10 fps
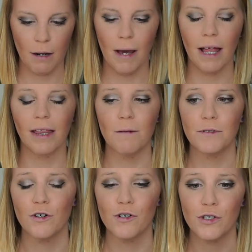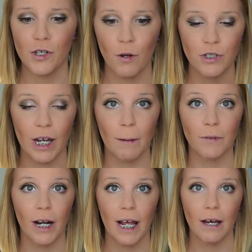And my lips are so chapped
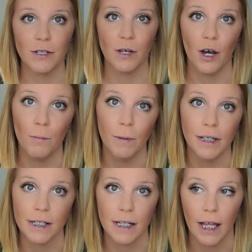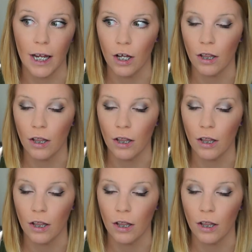right now, so I hope it doesn't, like,